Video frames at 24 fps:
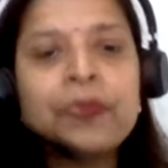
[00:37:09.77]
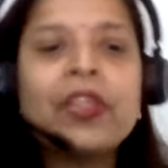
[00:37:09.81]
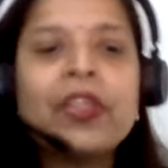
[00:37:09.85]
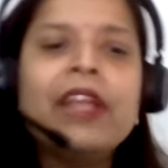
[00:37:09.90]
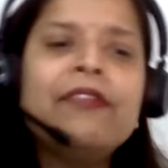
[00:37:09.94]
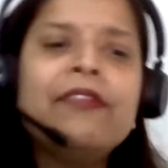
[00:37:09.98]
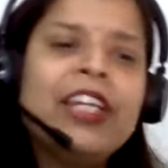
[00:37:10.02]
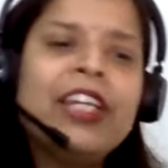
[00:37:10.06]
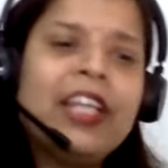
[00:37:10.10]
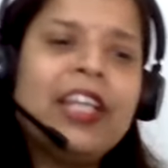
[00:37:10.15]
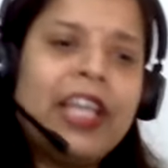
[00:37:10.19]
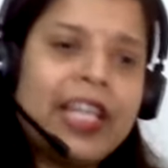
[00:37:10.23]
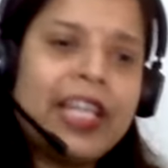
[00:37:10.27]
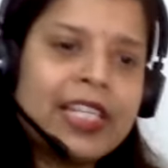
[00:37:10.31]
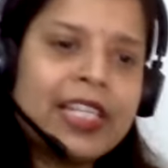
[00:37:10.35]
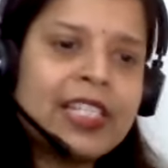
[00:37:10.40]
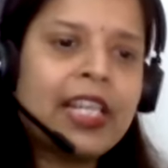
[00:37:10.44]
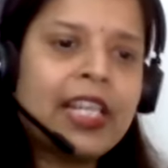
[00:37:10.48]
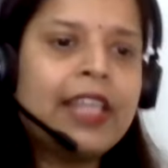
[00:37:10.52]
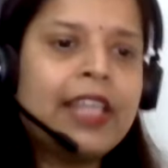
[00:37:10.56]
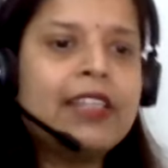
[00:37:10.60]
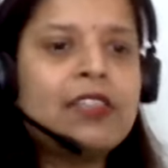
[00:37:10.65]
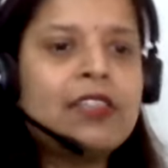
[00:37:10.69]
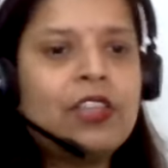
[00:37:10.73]
And when less
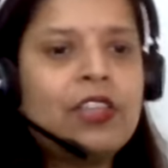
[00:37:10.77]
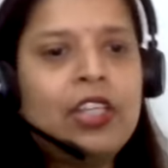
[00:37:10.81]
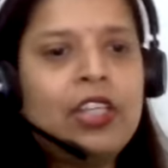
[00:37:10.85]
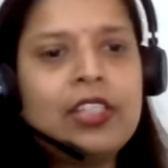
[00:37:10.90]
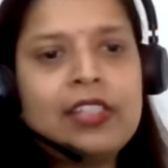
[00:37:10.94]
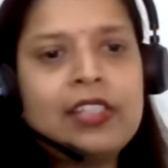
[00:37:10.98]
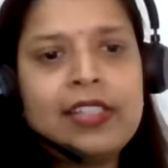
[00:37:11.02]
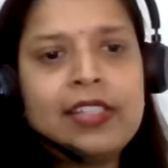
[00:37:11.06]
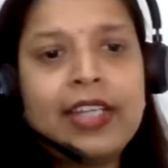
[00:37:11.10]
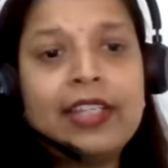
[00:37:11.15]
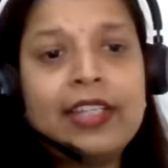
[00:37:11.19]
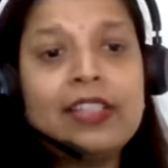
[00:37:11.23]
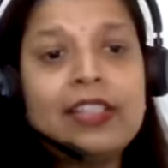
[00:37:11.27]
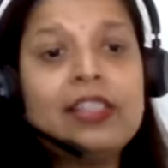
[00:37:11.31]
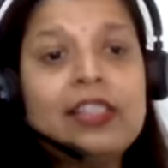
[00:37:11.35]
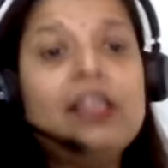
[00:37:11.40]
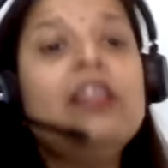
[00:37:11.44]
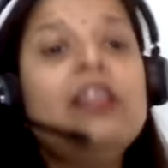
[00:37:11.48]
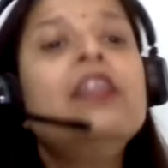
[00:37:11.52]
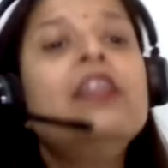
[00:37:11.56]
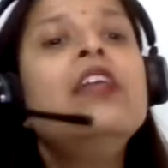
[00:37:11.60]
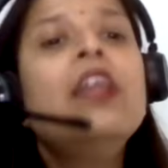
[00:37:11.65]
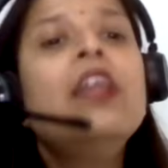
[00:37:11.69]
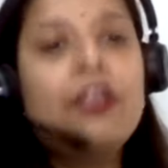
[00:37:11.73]
ions releases, that is a
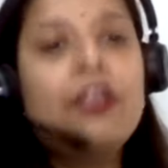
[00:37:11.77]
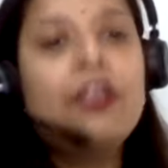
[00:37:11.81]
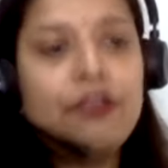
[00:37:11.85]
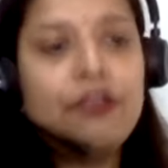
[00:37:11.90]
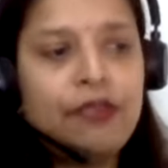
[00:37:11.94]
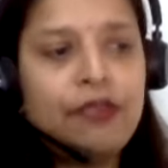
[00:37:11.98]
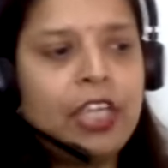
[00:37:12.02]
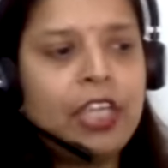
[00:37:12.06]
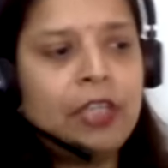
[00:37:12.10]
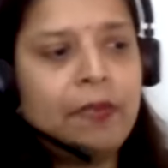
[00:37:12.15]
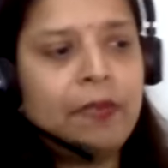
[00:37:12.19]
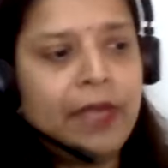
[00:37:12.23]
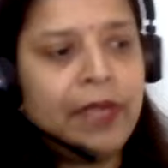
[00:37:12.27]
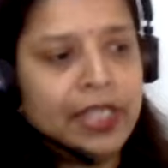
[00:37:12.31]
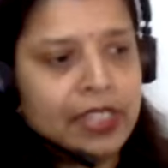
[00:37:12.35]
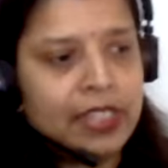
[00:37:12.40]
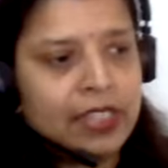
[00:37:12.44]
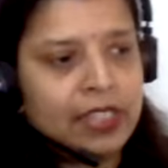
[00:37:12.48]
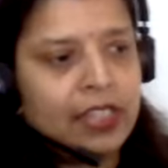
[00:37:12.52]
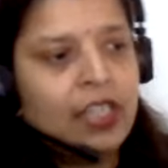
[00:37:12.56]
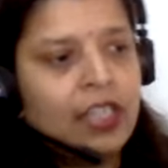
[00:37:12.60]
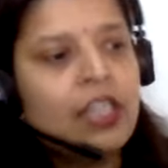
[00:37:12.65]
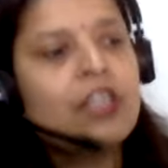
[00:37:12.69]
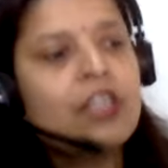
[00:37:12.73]
weak
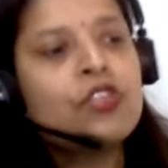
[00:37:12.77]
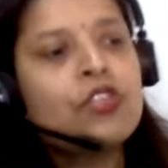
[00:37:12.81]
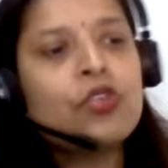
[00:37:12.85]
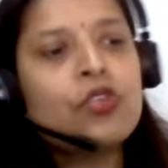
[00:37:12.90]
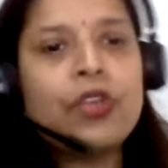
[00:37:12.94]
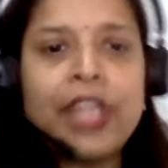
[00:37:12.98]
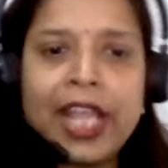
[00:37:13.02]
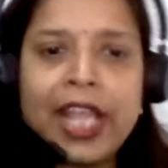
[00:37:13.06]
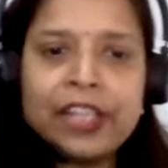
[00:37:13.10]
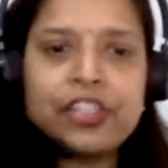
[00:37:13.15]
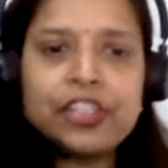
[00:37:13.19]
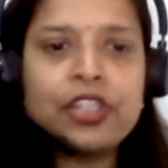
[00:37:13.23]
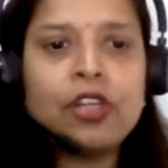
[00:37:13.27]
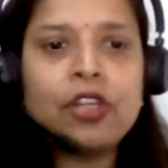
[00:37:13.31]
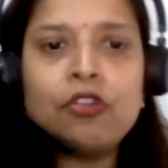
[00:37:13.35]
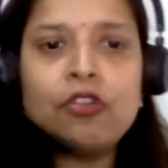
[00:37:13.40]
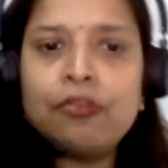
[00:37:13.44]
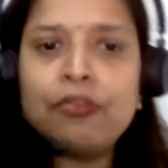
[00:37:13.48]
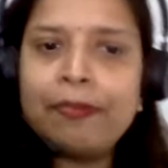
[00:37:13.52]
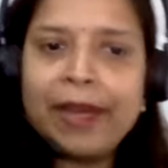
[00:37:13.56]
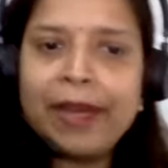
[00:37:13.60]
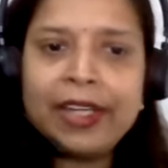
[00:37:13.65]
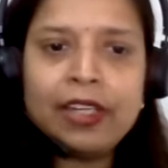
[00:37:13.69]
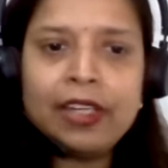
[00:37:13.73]
base. So reaction
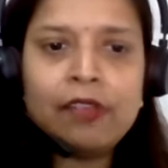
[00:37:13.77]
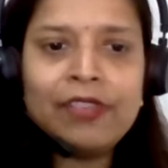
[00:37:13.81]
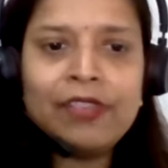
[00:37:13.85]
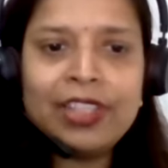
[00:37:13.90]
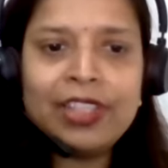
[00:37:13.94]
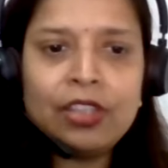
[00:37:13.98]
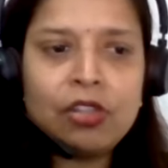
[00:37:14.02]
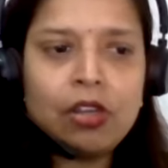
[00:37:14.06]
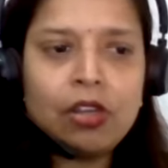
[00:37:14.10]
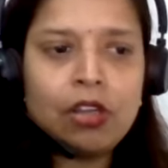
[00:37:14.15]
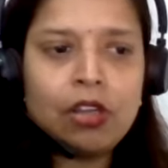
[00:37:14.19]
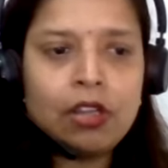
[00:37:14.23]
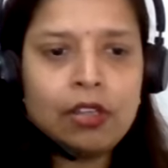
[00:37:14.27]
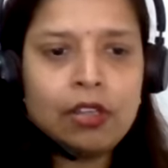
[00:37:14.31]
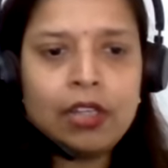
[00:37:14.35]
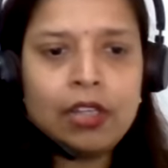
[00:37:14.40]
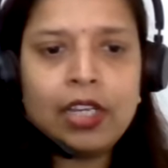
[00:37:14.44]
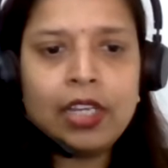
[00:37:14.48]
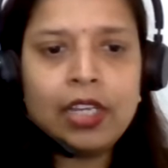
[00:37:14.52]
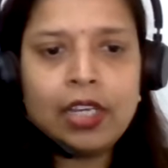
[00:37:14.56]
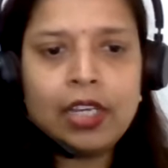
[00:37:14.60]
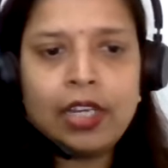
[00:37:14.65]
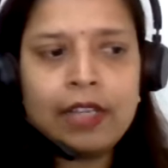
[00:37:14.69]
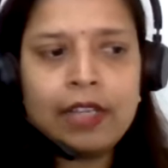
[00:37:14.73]
of metal
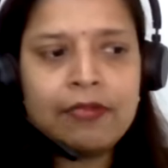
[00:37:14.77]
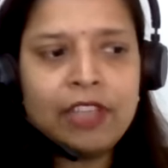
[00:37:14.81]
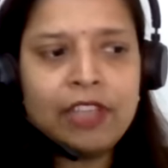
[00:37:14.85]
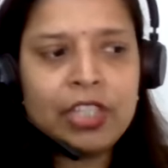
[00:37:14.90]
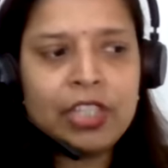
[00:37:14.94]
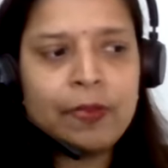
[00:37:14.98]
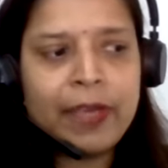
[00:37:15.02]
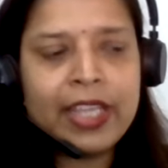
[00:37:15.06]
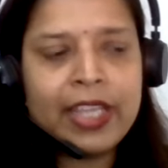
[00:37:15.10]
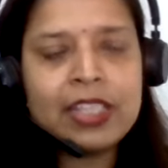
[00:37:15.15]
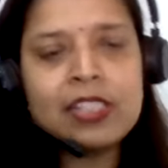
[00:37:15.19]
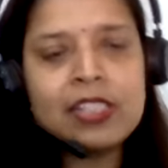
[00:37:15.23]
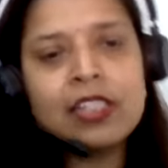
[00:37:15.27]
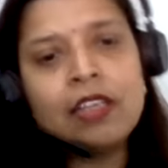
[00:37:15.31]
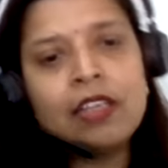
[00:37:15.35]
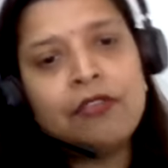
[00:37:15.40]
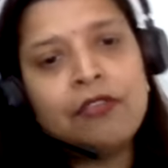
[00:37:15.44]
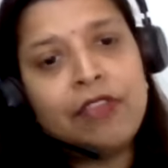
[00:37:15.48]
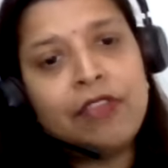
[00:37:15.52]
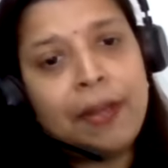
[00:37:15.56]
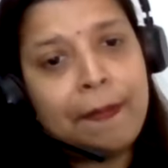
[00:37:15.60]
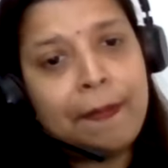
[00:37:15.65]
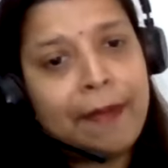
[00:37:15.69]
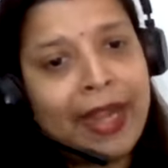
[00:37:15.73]
with base,
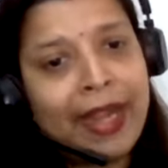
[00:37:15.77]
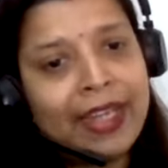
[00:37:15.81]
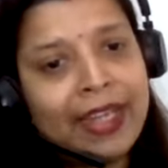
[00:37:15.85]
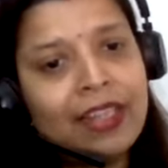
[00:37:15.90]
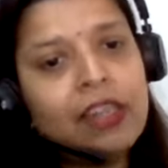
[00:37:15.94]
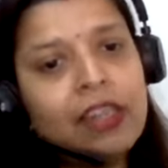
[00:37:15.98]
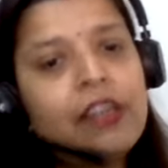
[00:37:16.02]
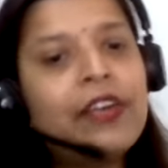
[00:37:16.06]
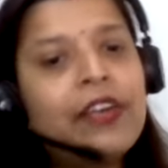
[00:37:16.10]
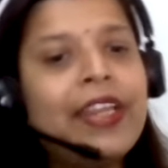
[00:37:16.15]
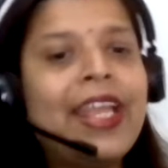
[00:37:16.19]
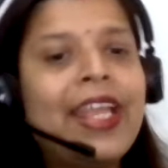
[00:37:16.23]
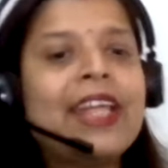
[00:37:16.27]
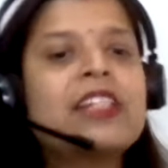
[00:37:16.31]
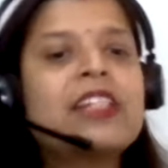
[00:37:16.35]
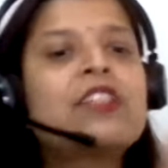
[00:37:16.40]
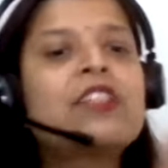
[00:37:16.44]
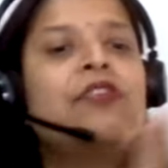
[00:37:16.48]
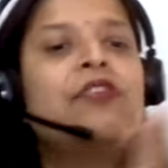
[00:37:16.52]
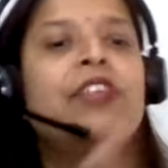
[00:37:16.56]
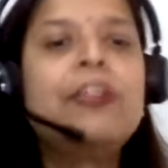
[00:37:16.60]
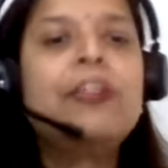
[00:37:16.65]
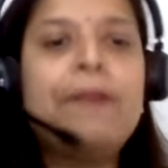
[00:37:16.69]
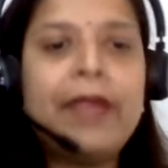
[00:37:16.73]
when metal
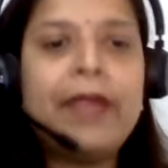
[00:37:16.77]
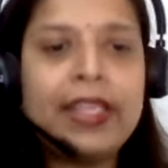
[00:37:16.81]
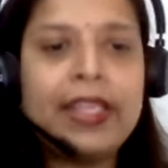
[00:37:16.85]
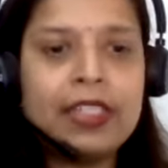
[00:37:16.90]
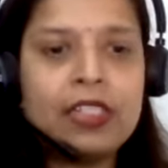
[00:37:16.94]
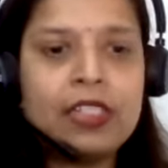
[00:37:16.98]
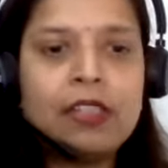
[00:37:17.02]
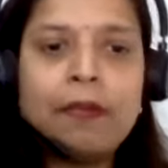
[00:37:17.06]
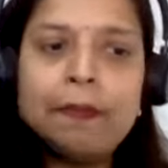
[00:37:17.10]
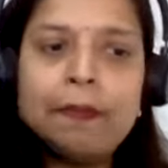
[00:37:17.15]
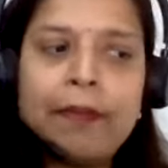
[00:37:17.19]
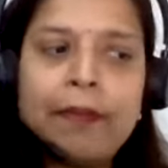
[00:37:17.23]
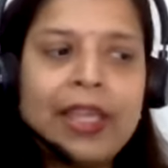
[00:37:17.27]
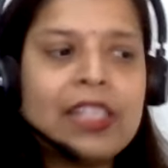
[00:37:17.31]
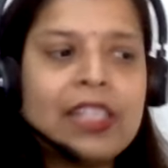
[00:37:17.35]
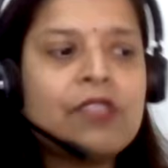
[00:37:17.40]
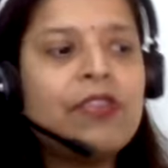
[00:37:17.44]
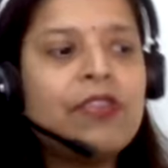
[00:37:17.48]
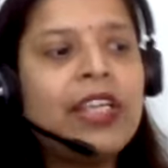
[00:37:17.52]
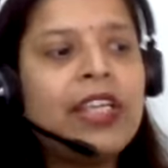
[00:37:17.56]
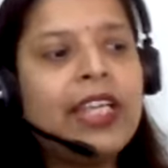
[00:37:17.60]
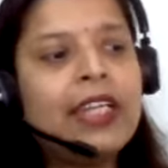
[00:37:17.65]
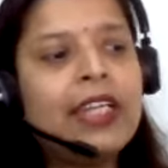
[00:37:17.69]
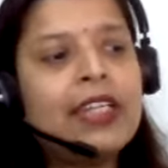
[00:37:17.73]
reacts with base
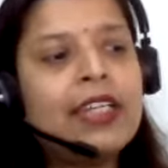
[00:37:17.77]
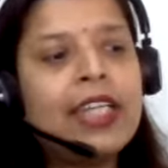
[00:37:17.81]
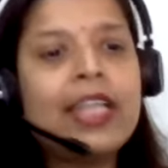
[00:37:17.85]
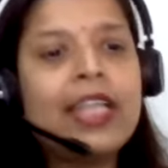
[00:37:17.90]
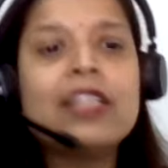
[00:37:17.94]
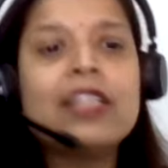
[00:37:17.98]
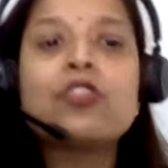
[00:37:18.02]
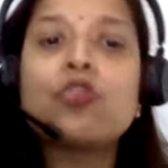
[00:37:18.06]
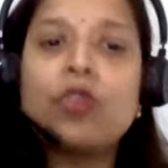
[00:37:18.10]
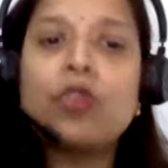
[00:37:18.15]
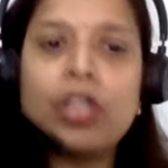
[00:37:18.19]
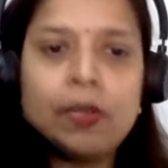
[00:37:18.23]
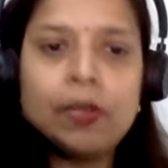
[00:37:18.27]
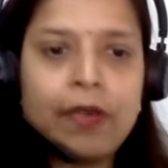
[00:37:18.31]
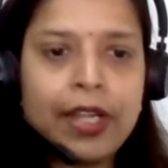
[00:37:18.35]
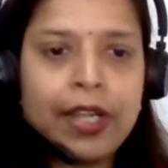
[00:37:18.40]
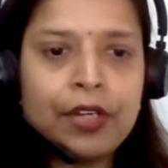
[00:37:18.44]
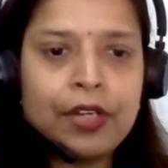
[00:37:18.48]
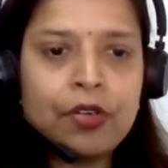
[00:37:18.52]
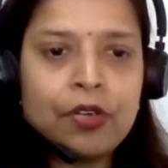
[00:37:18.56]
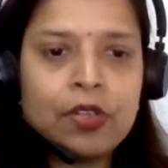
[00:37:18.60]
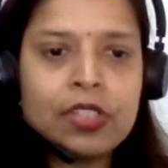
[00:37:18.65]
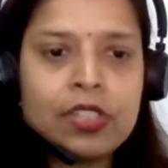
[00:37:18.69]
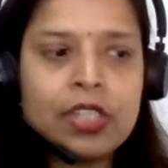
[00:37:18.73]
we can take sodium
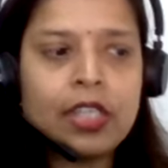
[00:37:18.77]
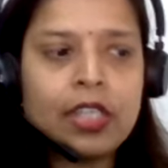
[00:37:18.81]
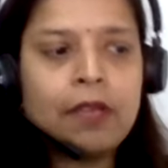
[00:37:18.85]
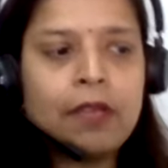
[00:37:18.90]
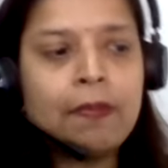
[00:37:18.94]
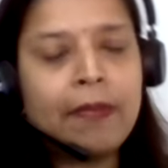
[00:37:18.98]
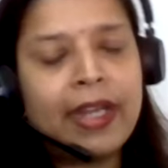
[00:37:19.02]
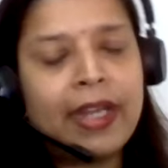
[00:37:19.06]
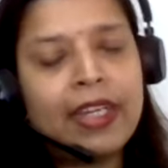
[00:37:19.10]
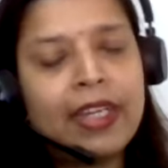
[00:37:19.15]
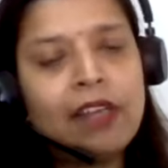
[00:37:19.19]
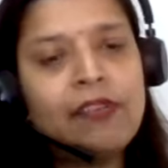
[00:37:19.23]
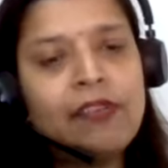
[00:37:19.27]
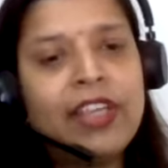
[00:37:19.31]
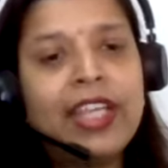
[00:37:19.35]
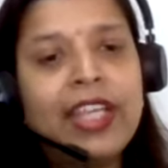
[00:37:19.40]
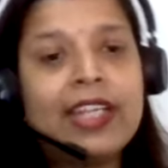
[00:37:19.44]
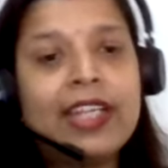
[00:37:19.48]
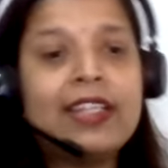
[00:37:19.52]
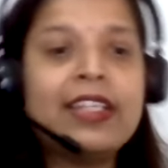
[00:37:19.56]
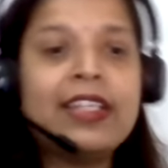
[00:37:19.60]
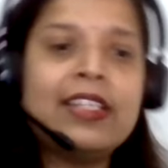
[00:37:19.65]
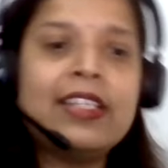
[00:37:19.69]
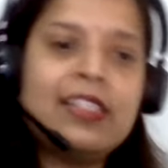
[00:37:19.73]
hydroxide, metal we
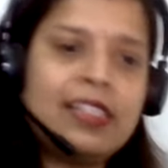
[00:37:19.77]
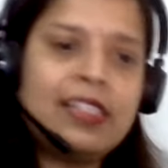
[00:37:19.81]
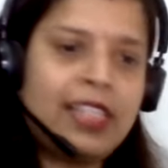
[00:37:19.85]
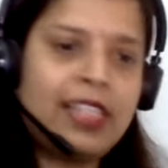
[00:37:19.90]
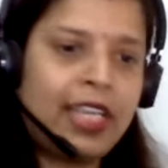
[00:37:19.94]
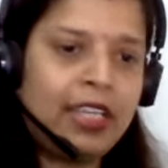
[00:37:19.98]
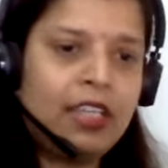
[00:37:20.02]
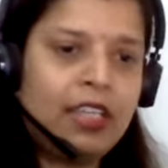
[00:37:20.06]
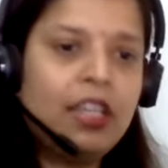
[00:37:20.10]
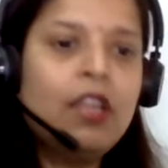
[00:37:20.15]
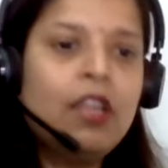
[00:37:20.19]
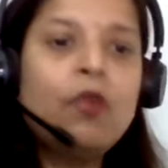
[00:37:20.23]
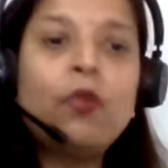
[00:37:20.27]
can take zinc.